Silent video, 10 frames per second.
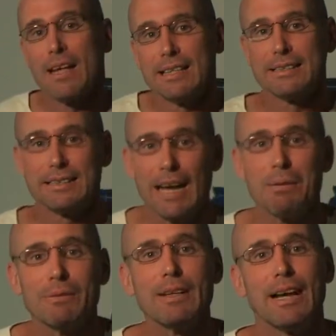Same
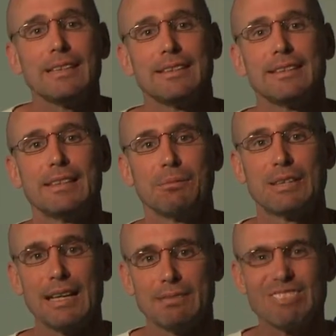in relationships.
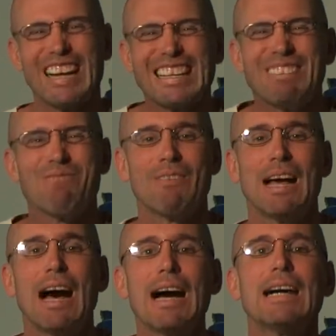That
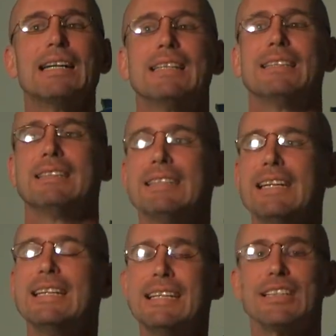
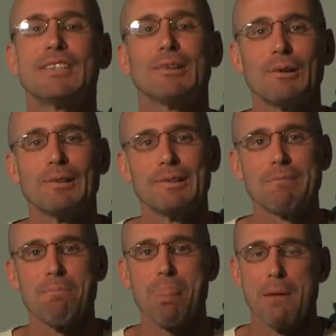initial
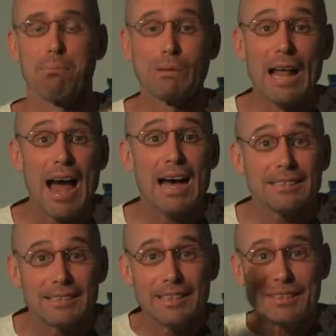
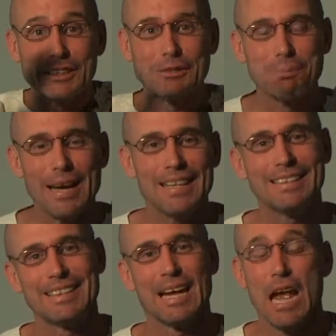blast into
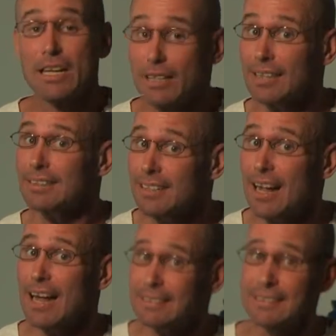space doesn't
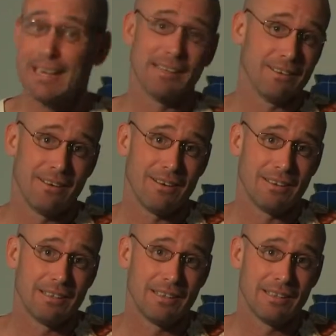last that long.
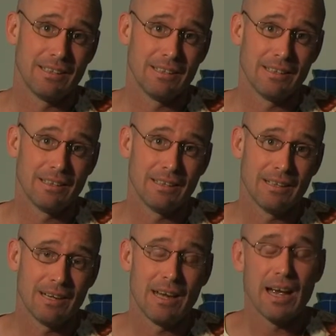
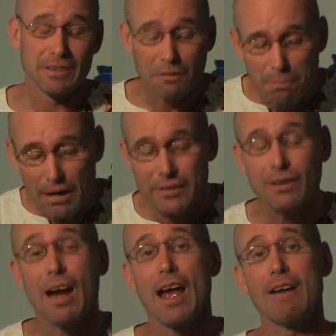And you
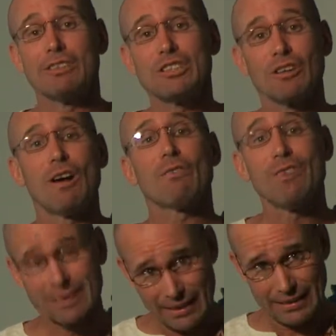better have a strong
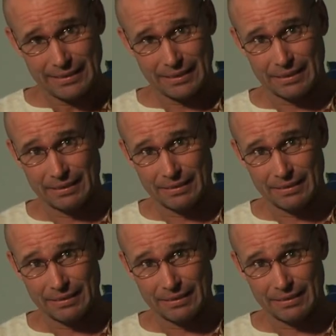foundation.